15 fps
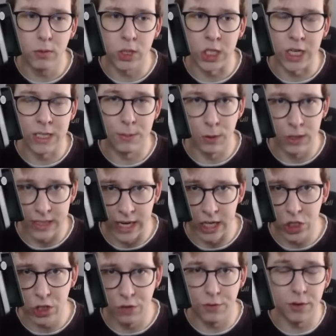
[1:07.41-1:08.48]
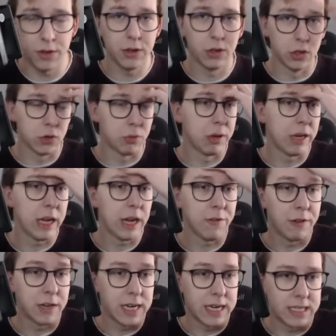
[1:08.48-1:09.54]
which has potential for the Ultra League
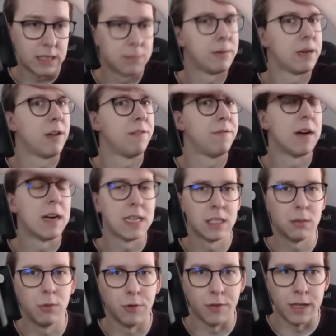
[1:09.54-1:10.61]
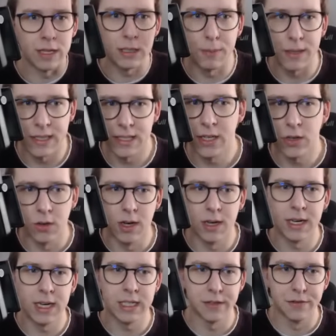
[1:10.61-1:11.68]
if it gets a better fast move, and that's basically all
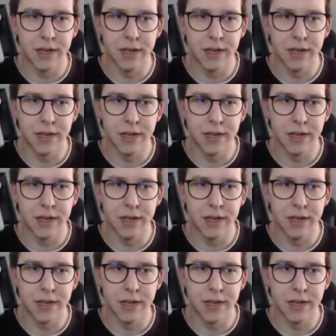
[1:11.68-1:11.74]
it needs.